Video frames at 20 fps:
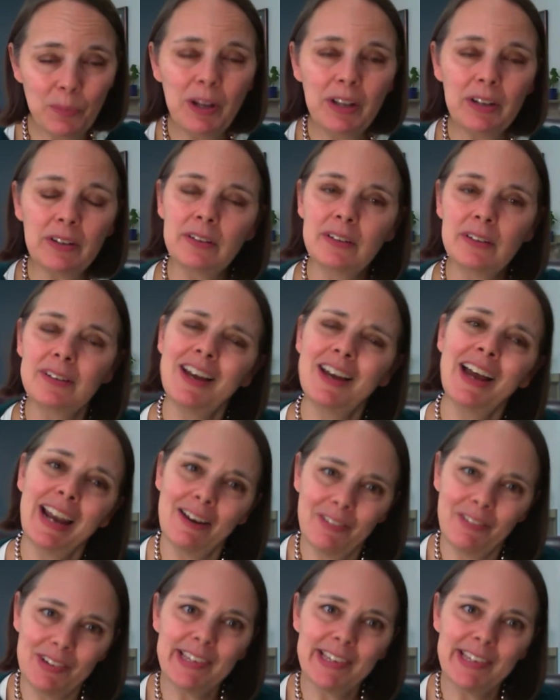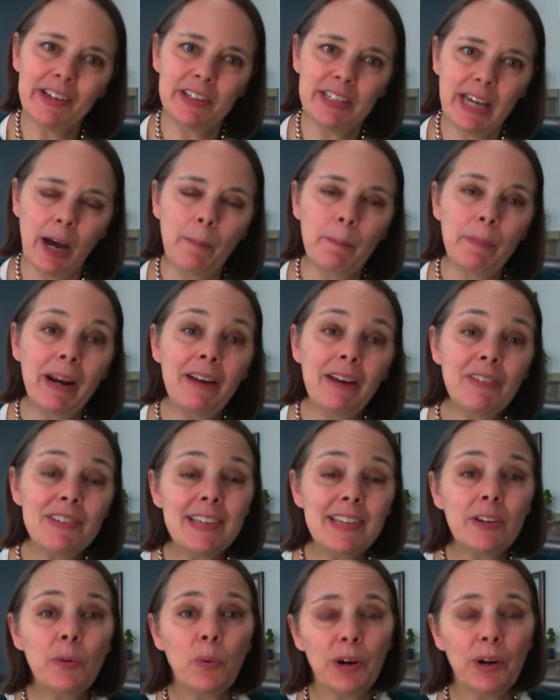Well, not every single town, but every
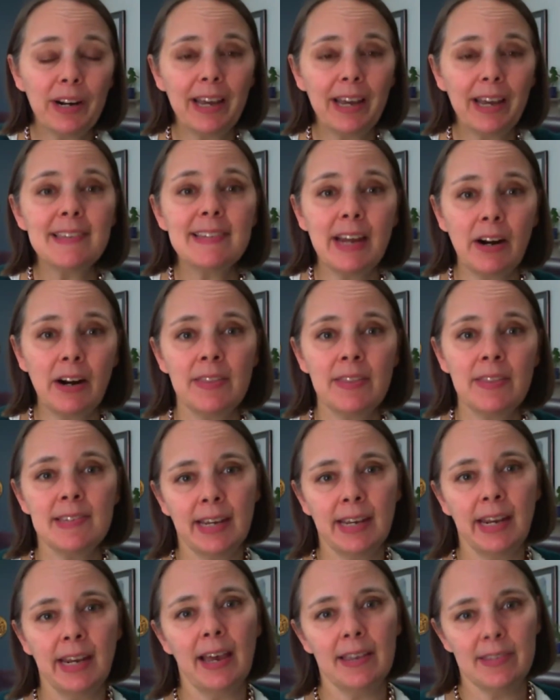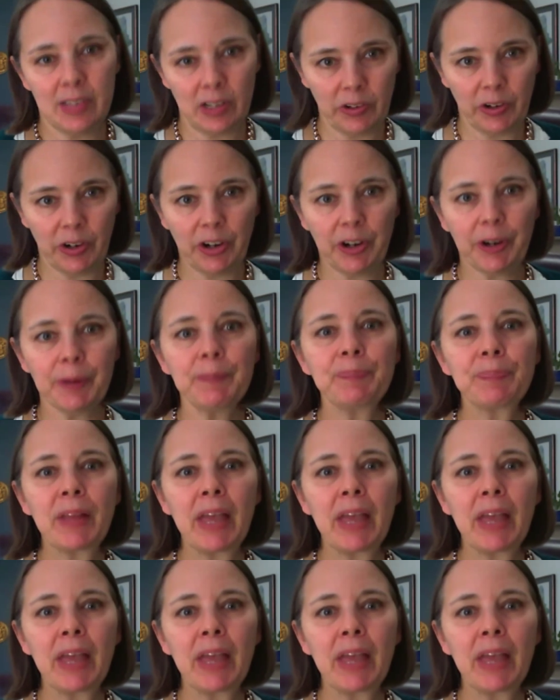single organized town in the state has a clerk.